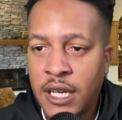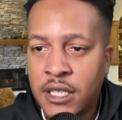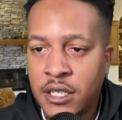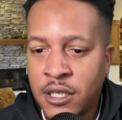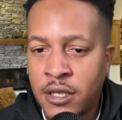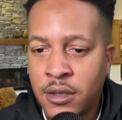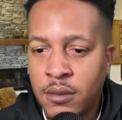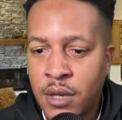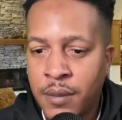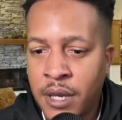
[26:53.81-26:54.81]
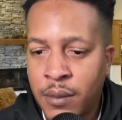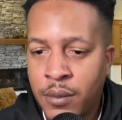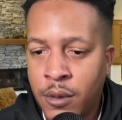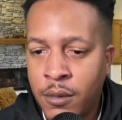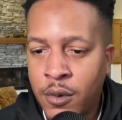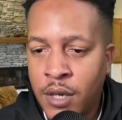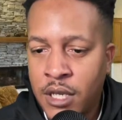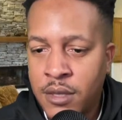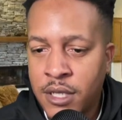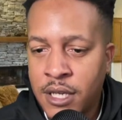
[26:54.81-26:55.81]
Actually, my bad. Promo
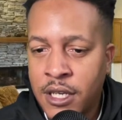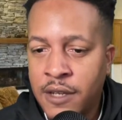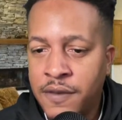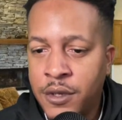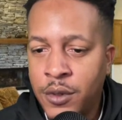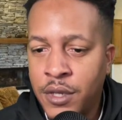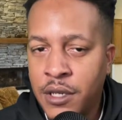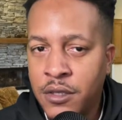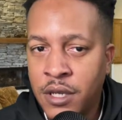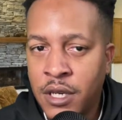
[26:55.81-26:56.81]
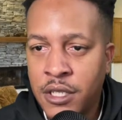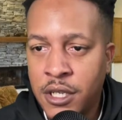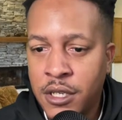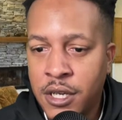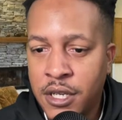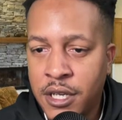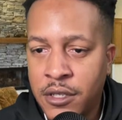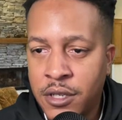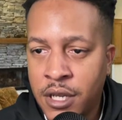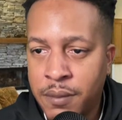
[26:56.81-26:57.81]
wise, because I didn't even do it yesterday, and I should have did it
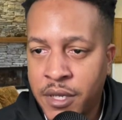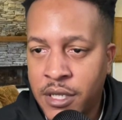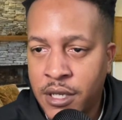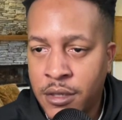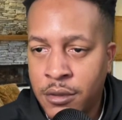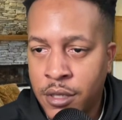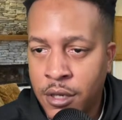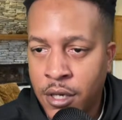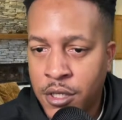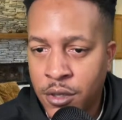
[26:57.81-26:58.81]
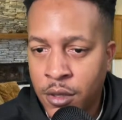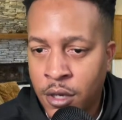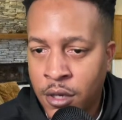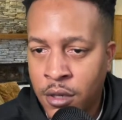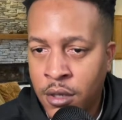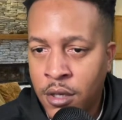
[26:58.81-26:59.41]
yesterday because I used it all so long.